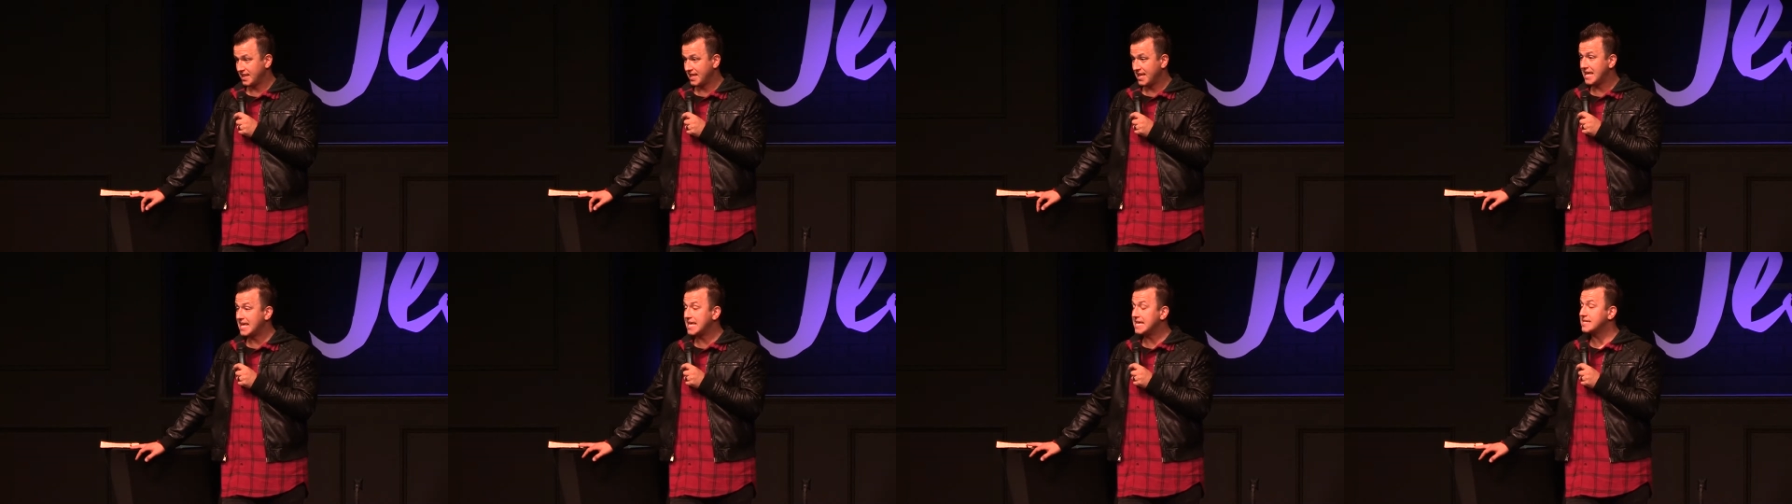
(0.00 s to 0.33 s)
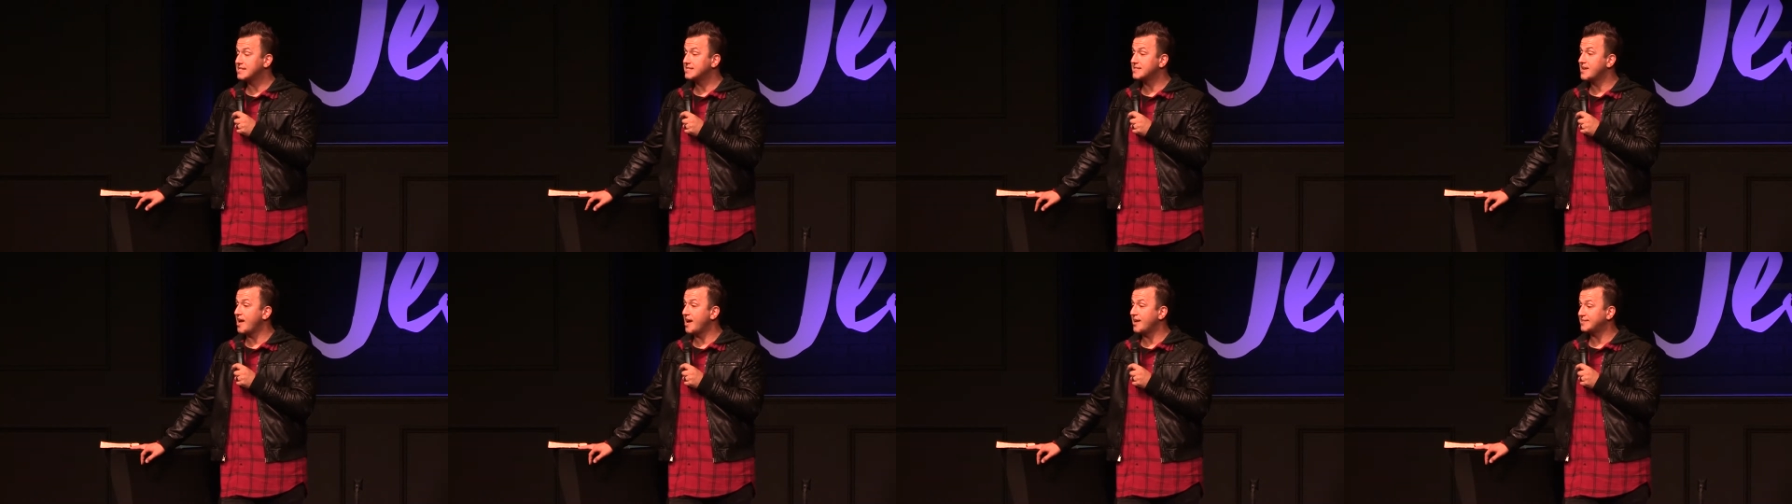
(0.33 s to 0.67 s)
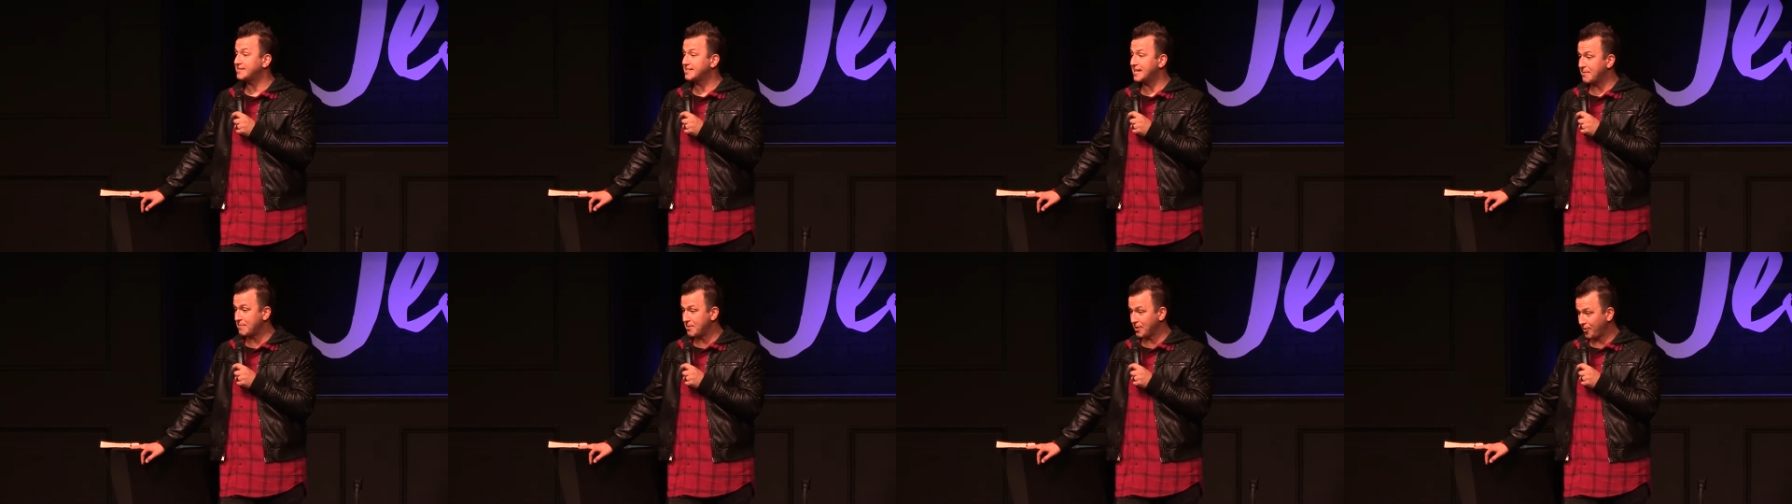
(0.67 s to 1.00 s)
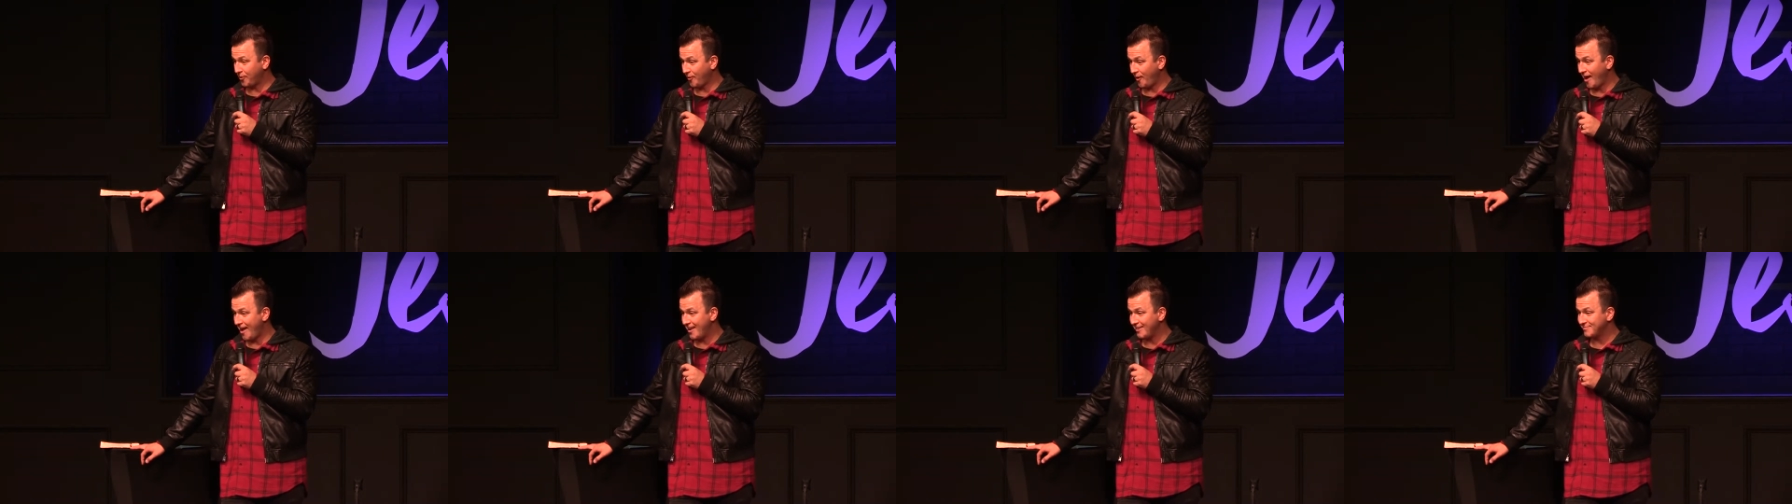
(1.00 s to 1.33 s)
He is not
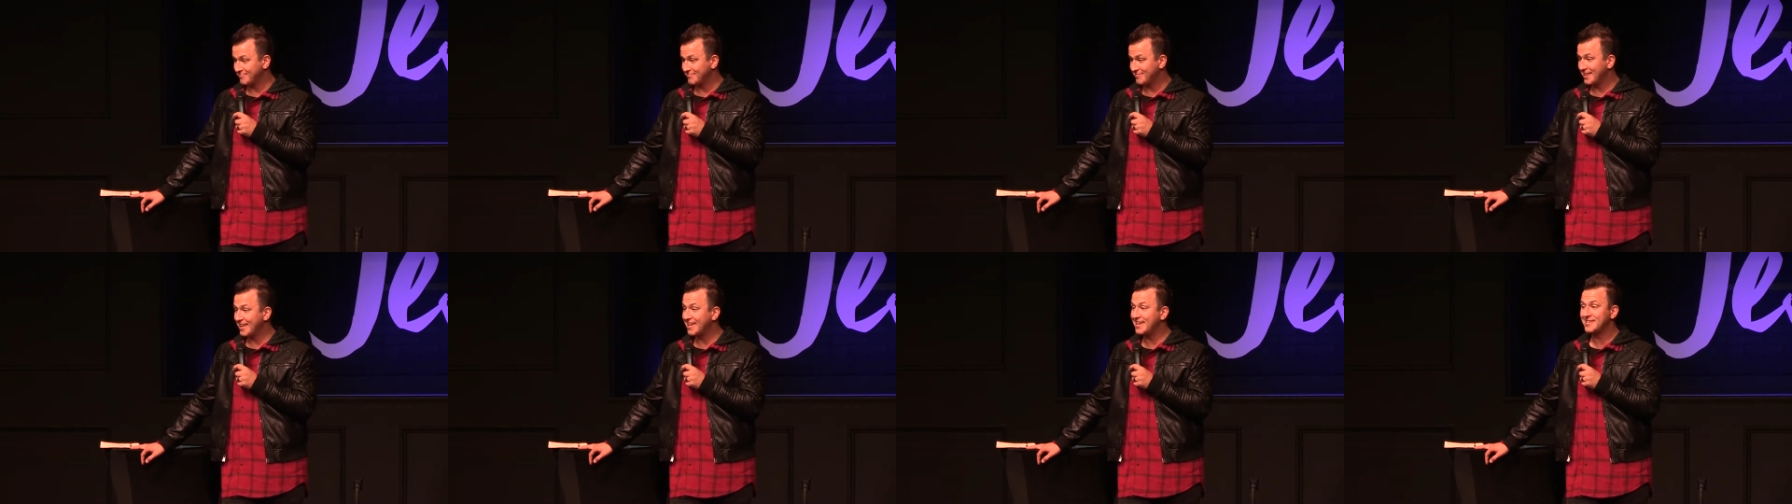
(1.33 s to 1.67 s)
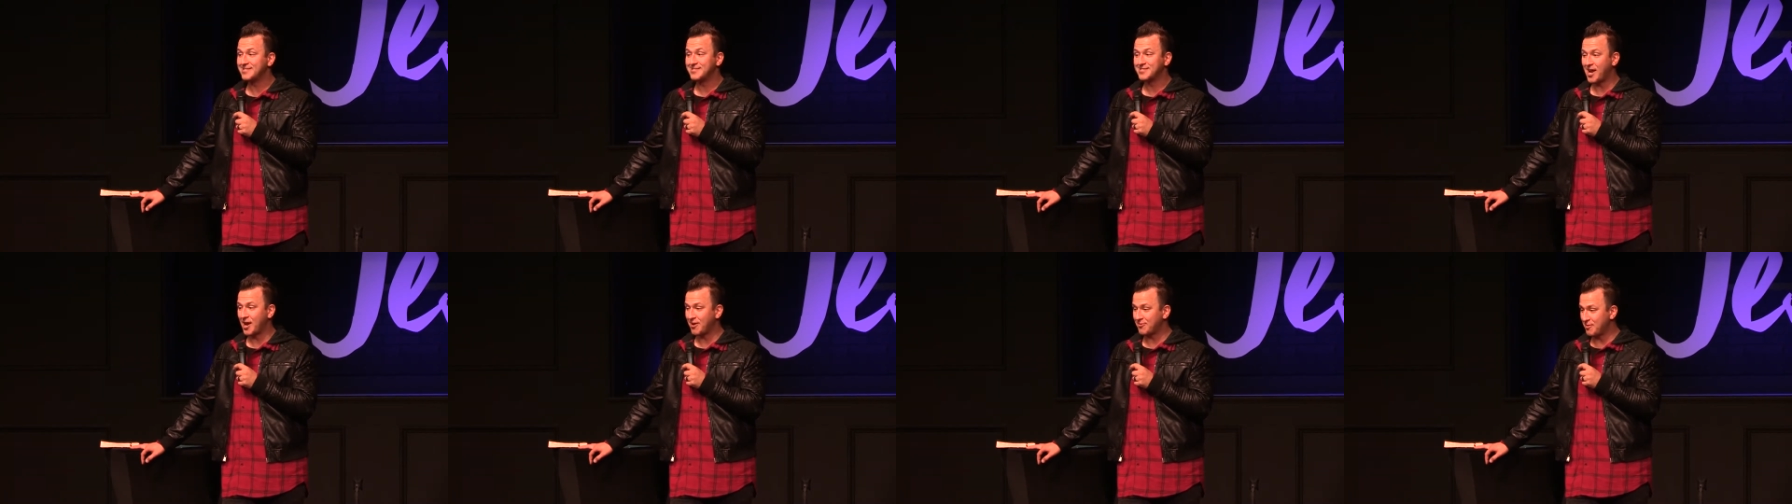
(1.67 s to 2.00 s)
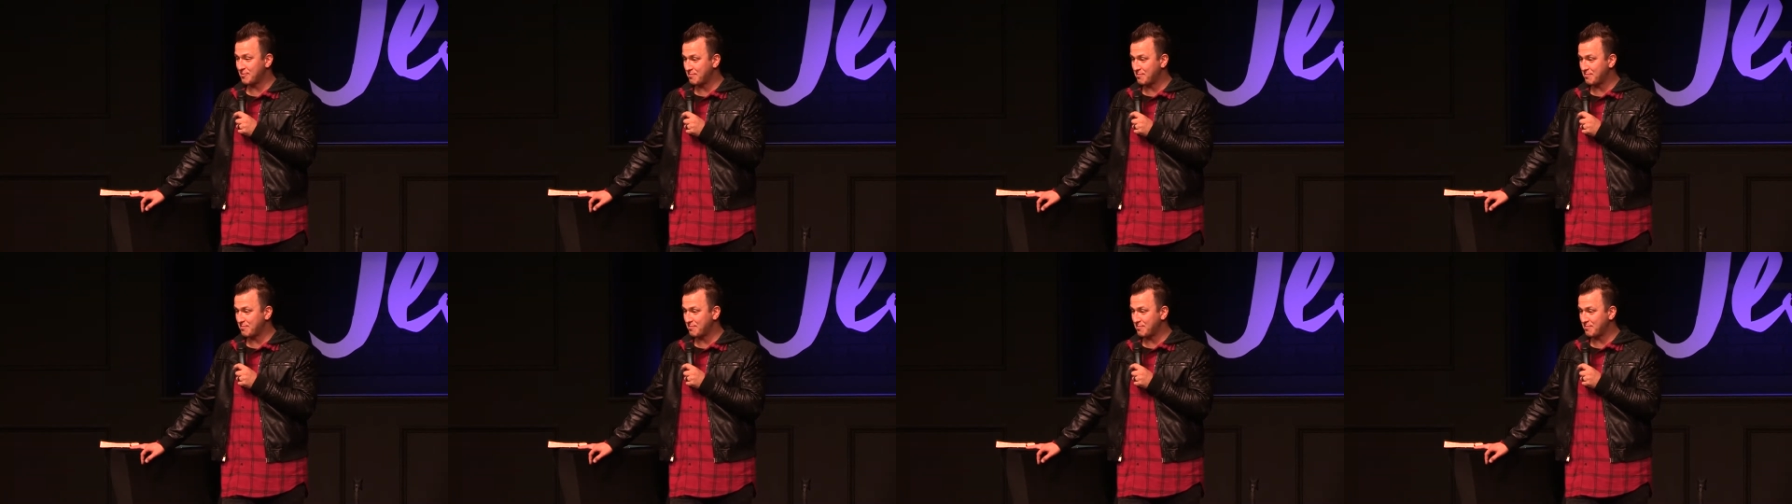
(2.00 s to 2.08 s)
Democrat. He is not